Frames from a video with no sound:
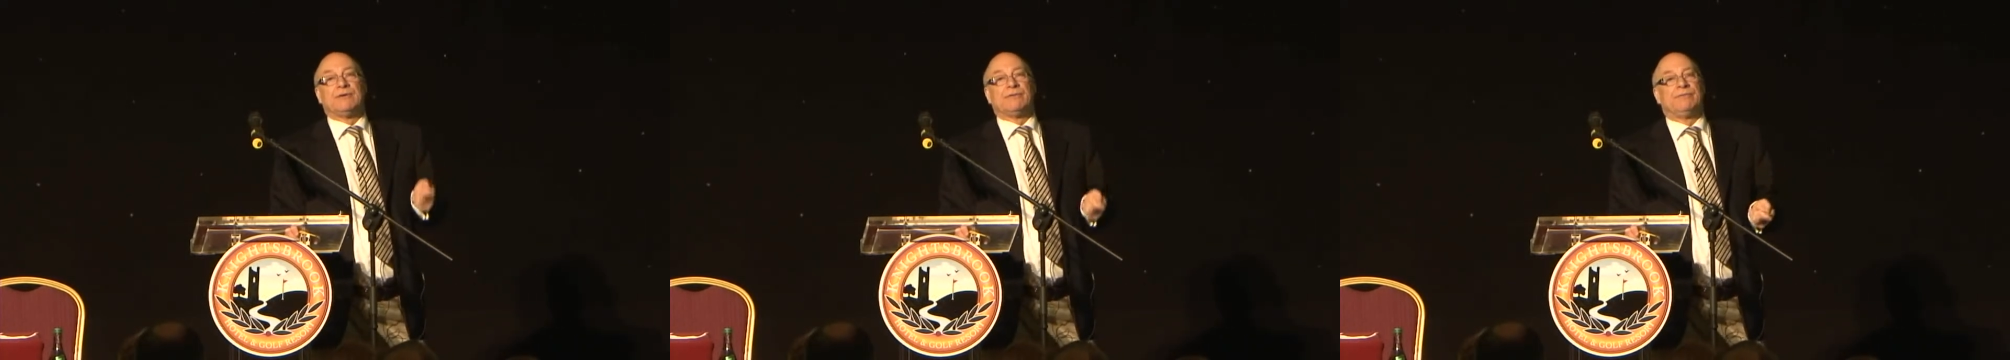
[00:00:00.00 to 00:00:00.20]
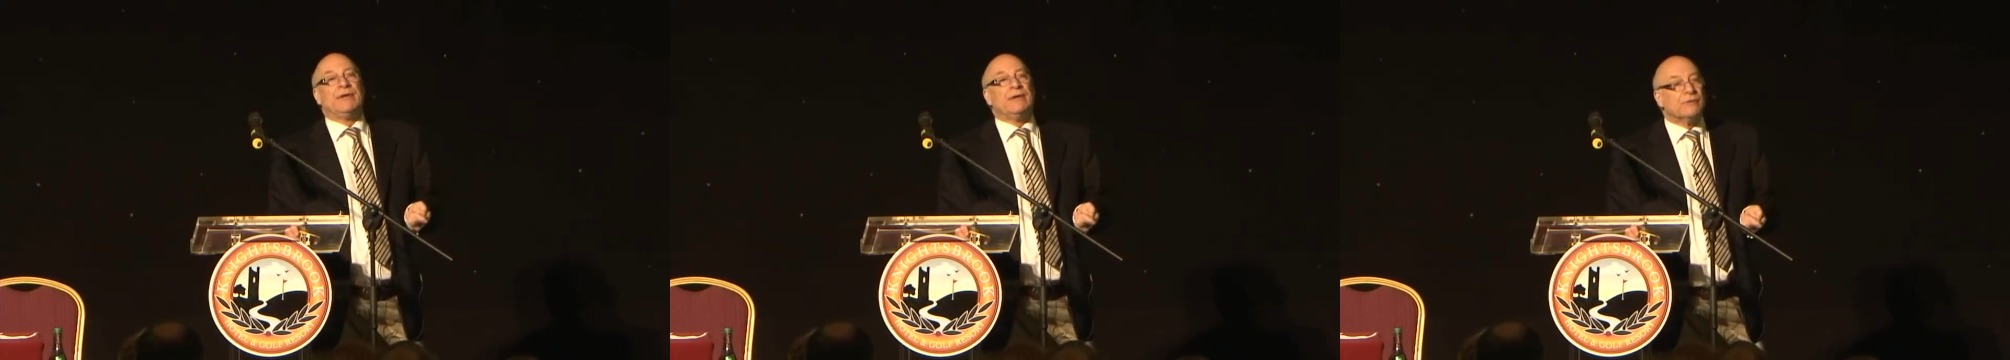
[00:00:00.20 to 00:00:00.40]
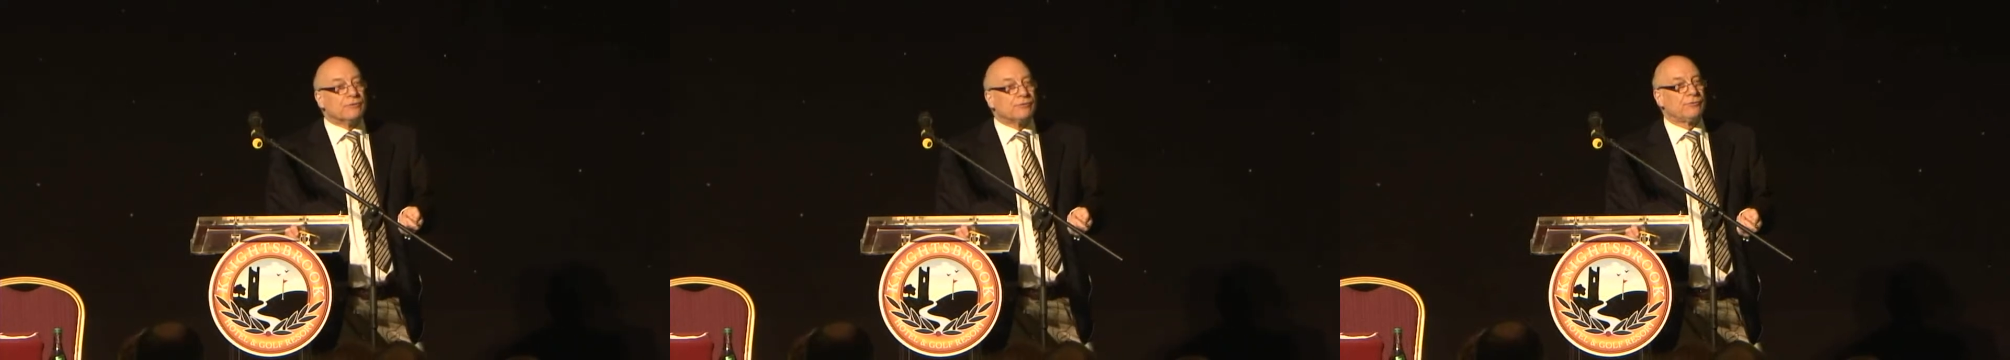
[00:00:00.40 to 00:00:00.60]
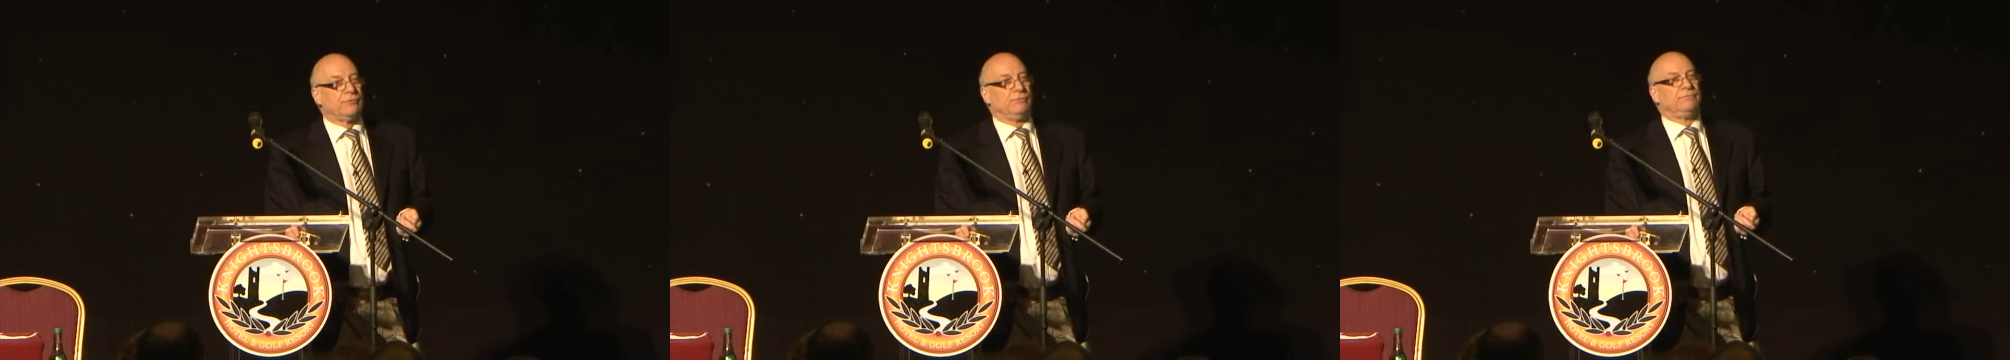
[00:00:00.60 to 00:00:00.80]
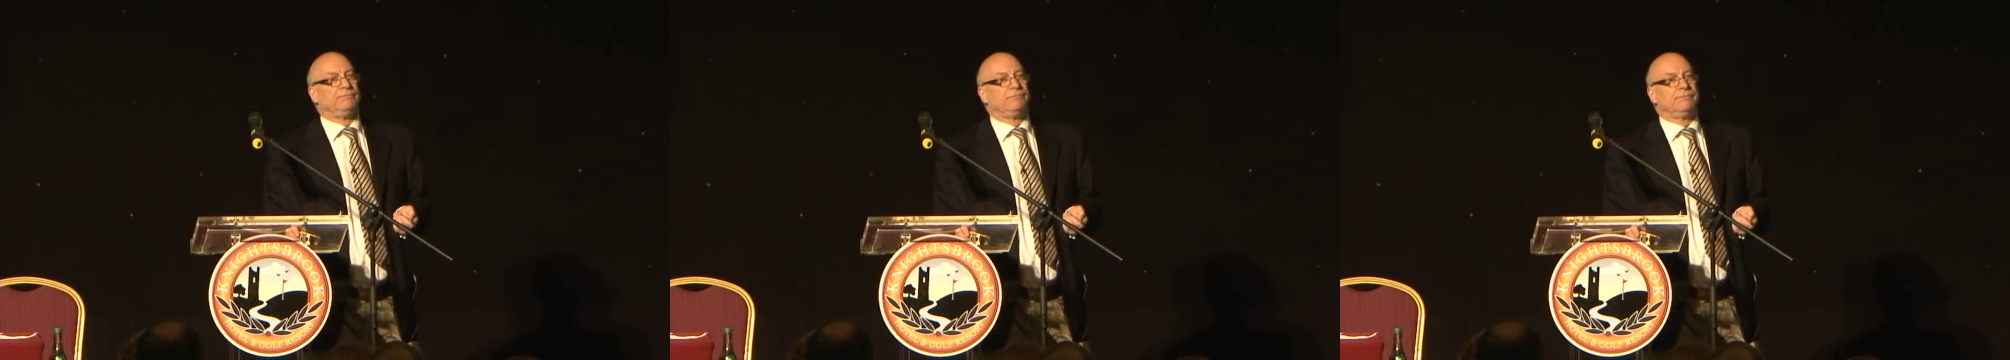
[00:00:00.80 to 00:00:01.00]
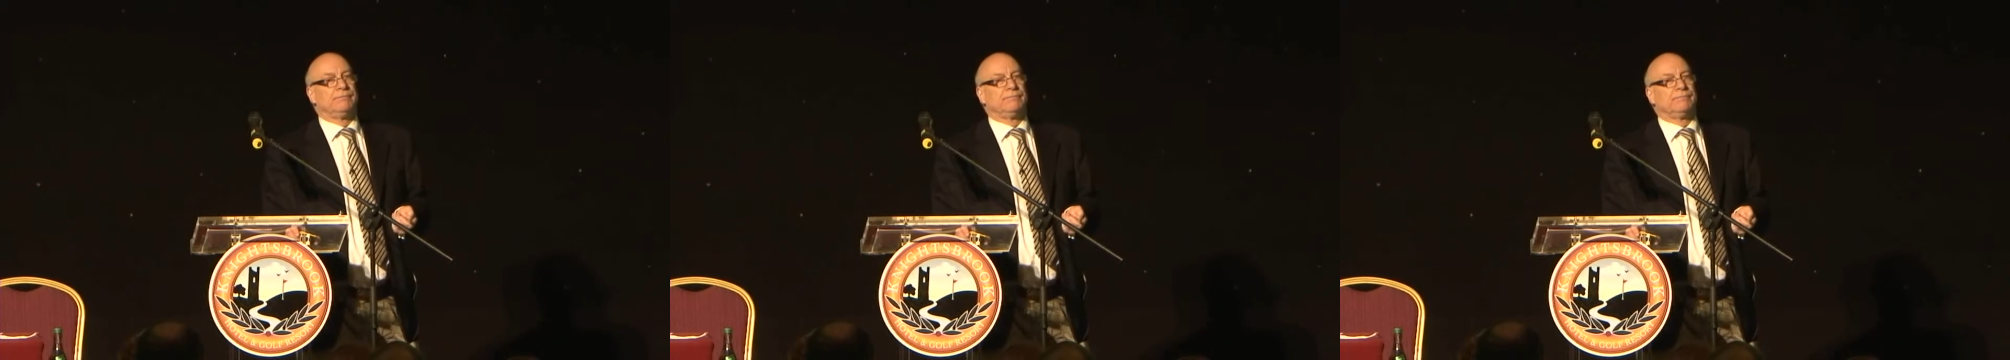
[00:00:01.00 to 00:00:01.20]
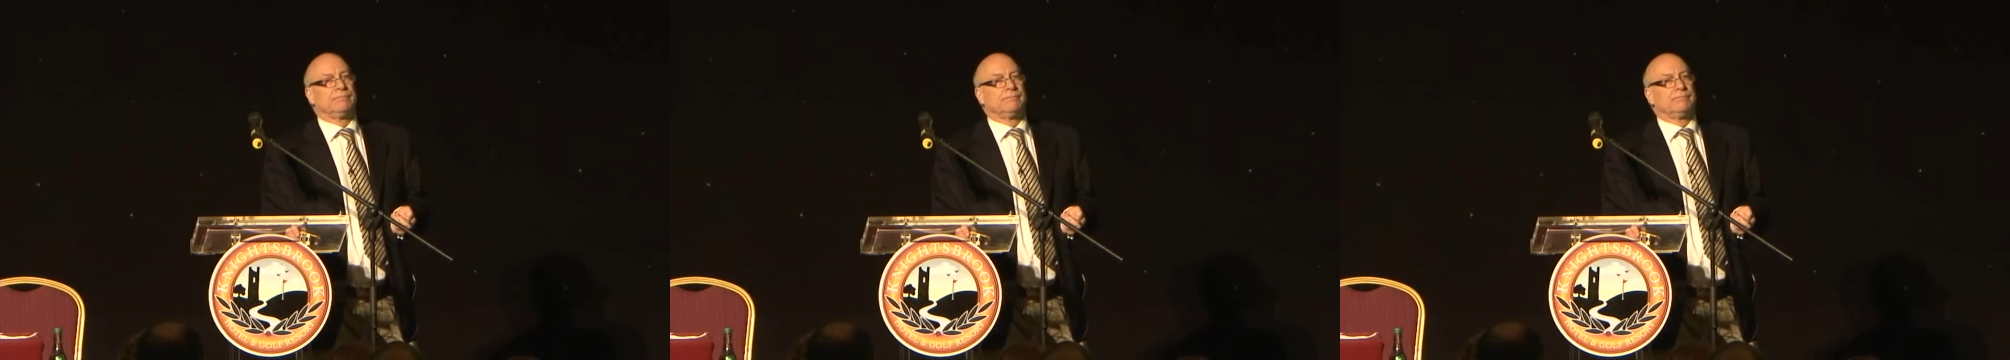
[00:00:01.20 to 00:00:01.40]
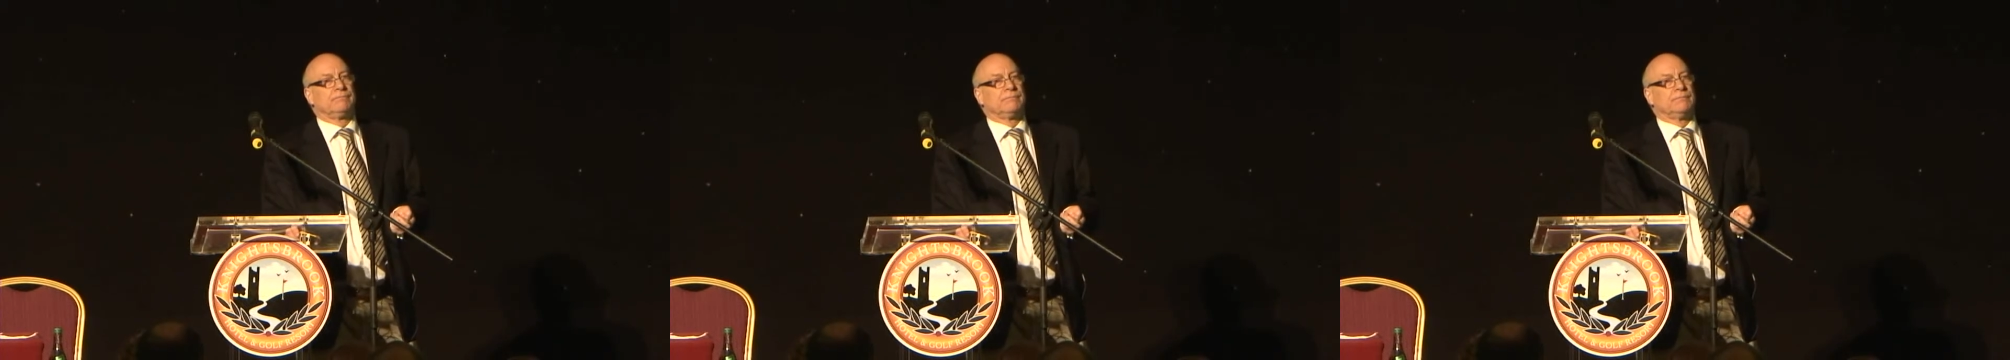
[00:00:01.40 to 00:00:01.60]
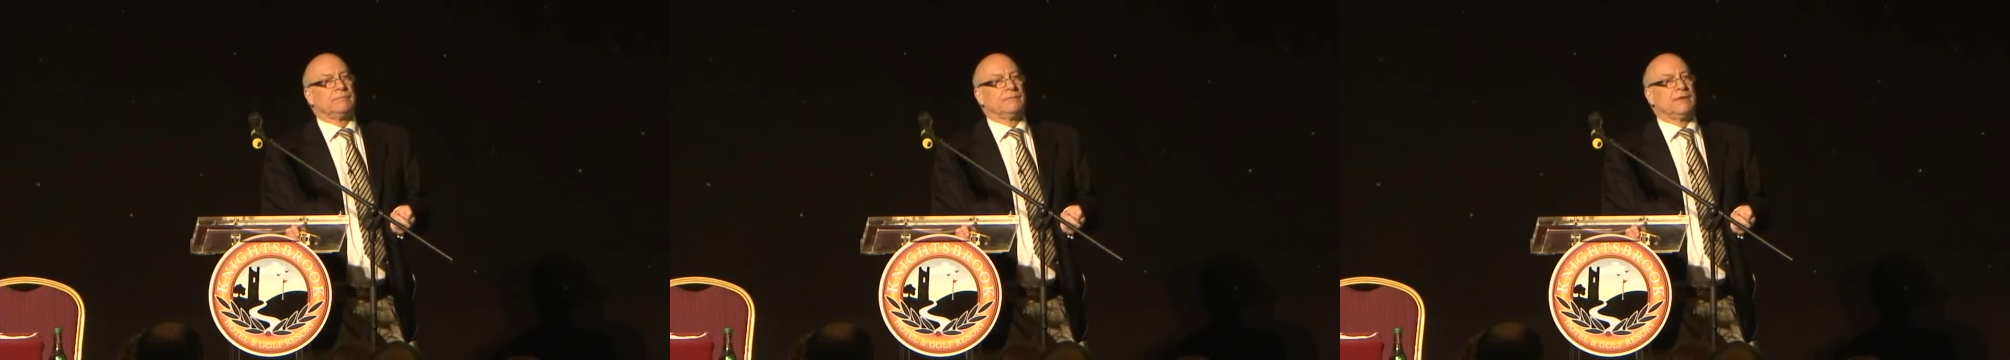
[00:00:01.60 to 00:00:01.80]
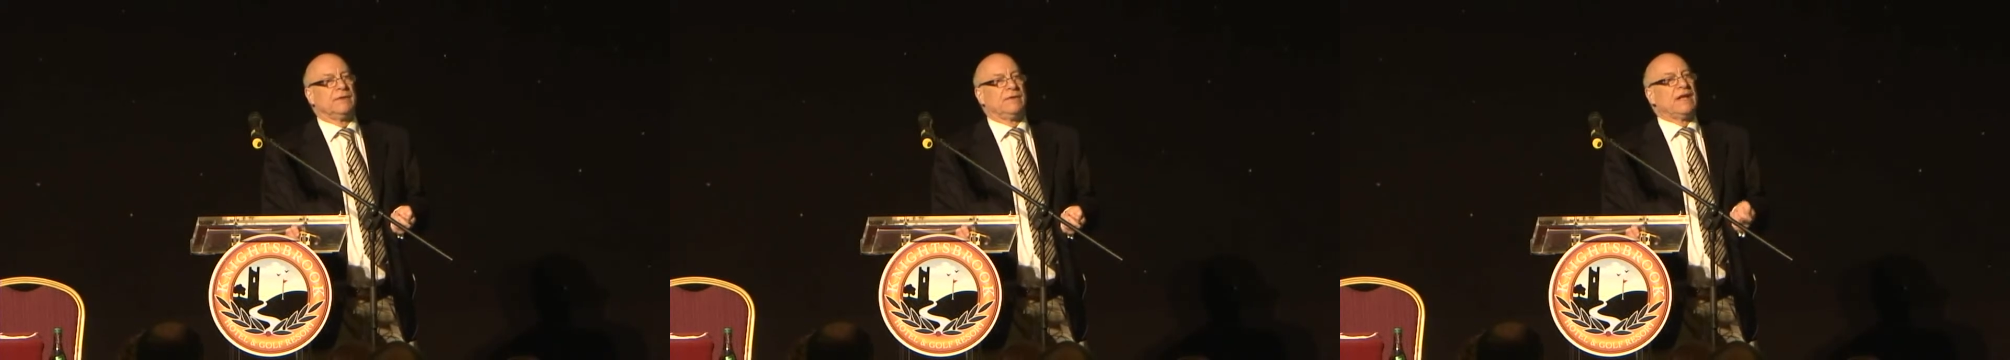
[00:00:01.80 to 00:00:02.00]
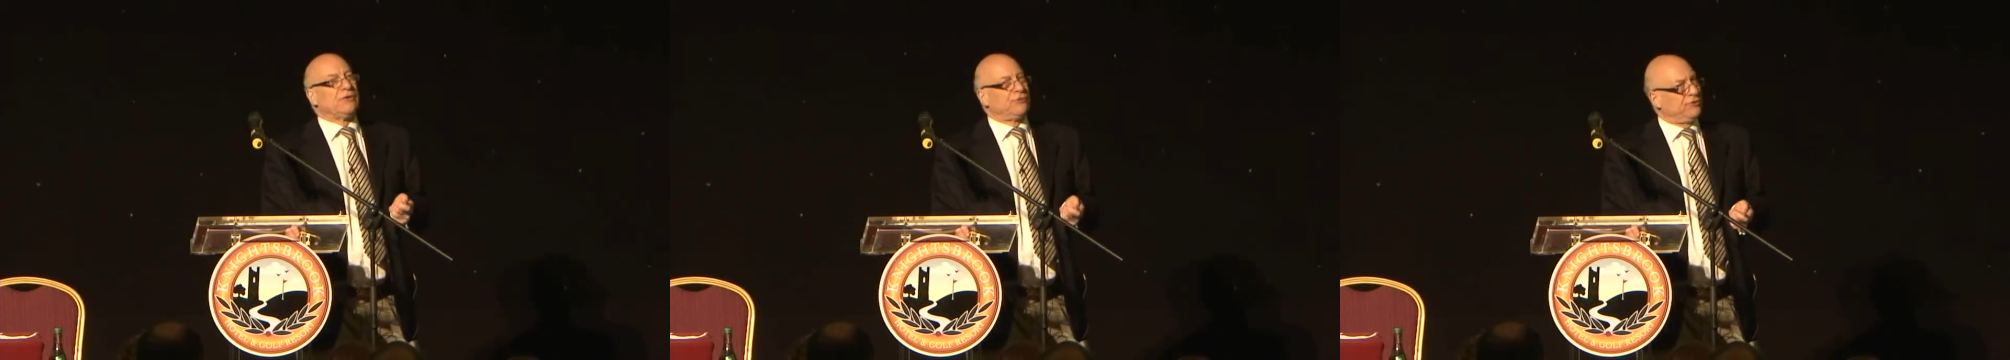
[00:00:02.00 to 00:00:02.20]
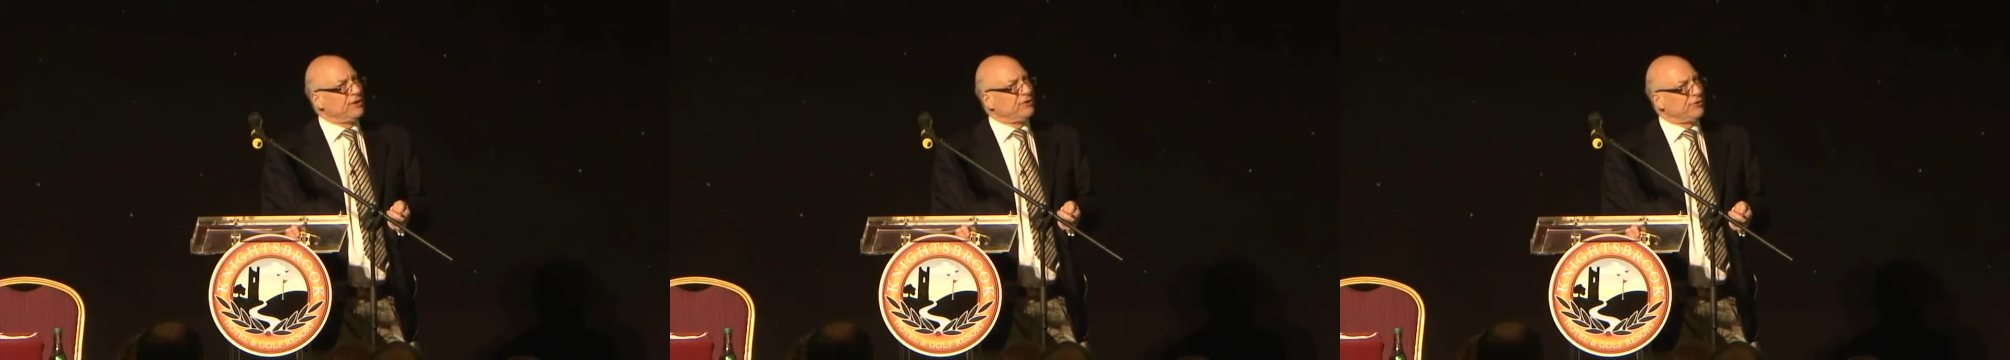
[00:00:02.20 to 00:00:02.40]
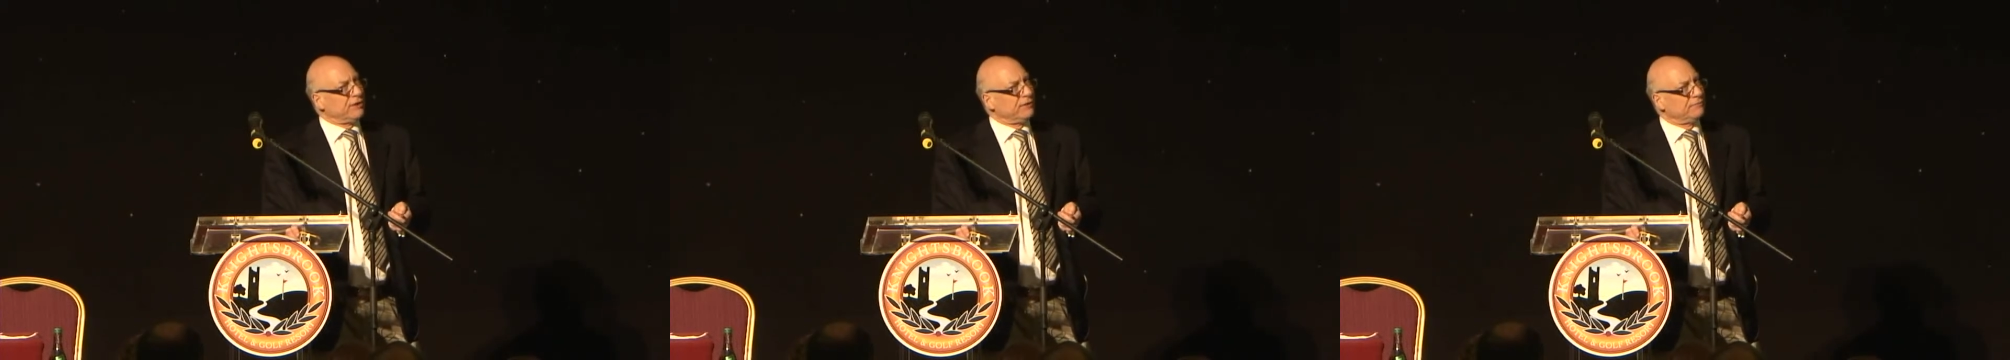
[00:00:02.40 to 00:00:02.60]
fields. That's teasing.